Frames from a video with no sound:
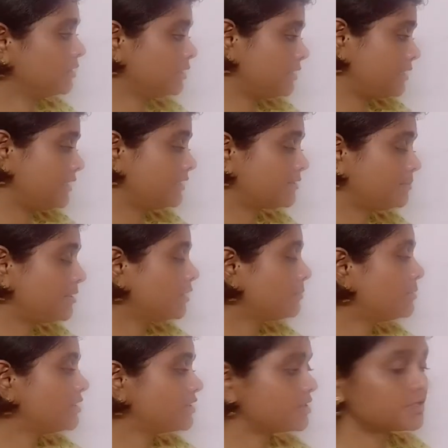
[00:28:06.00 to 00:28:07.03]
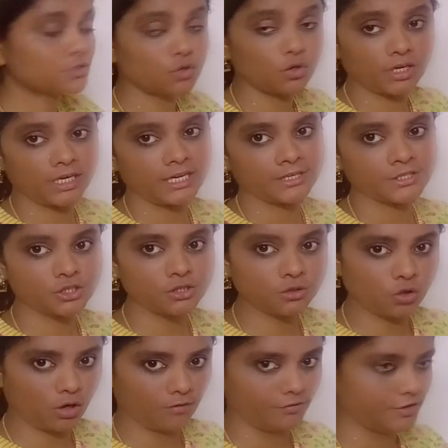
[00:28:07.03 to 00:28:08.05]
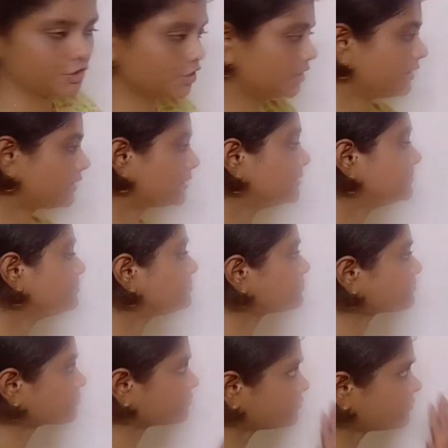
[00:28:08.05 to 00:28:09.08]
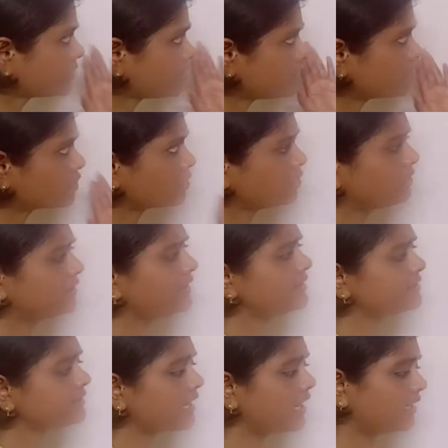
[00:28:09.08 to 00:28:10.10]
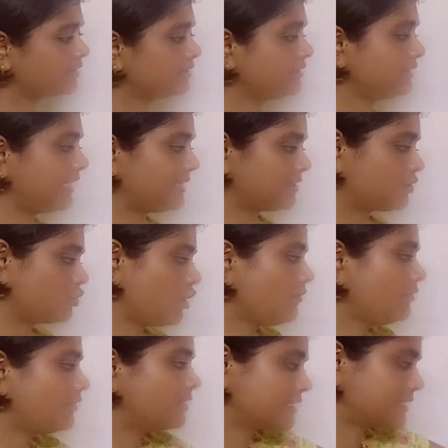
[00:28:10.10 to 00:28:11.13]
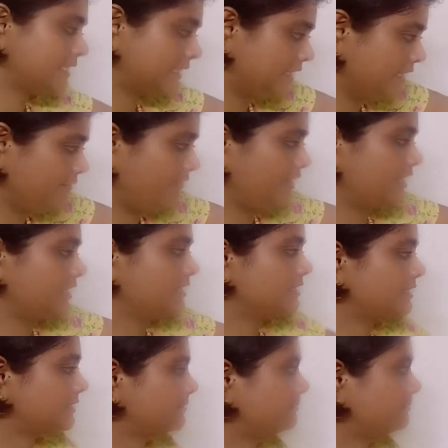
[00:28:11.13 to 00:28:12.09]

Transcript: Spear-Pearson's correlation coefficient. So these are the tests of significance.